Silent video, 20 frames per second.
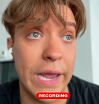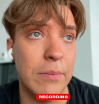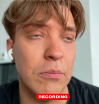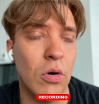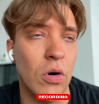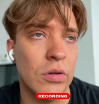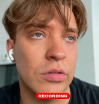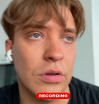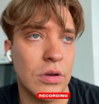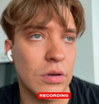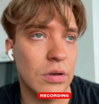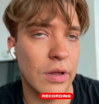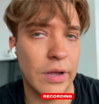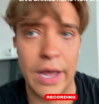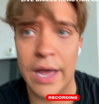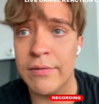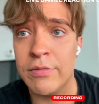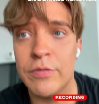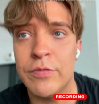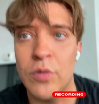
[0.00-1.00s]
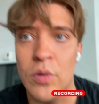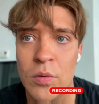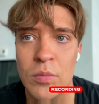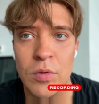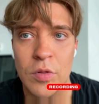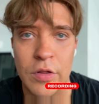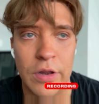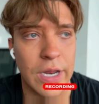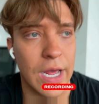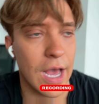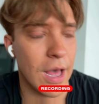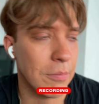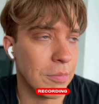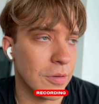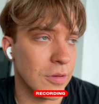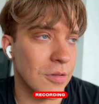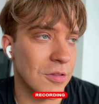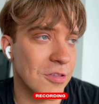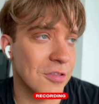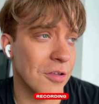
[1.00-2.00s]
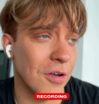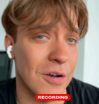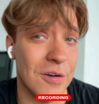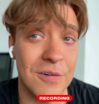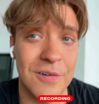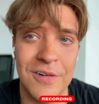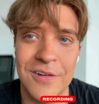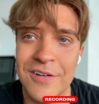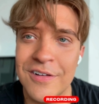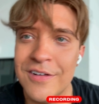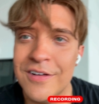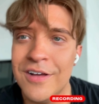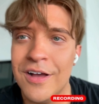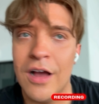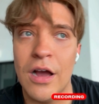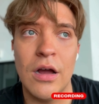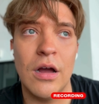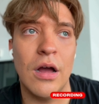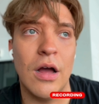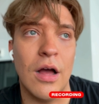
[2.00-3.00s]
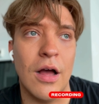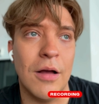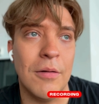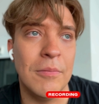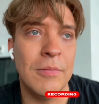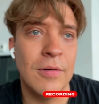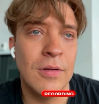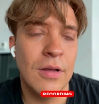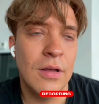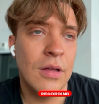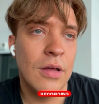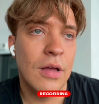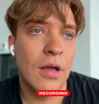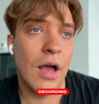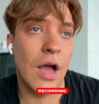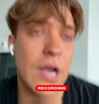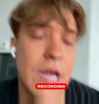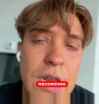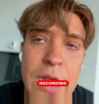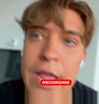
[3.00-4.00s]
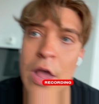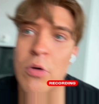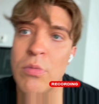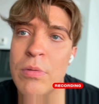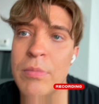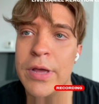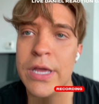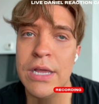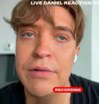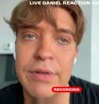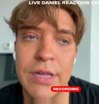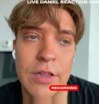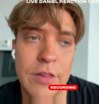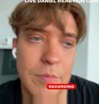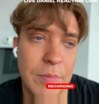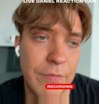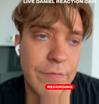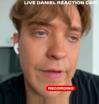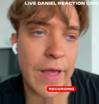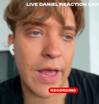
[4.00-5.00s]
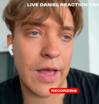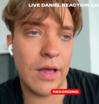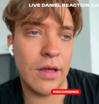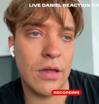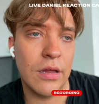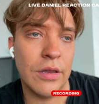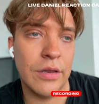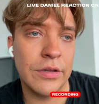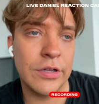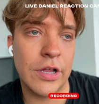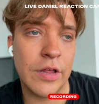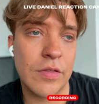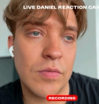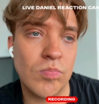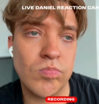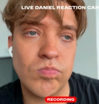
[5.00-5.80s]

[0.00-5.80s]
more than like I ever thought was gonna happen. So I'm gonna get on with my evening, to be fair, and just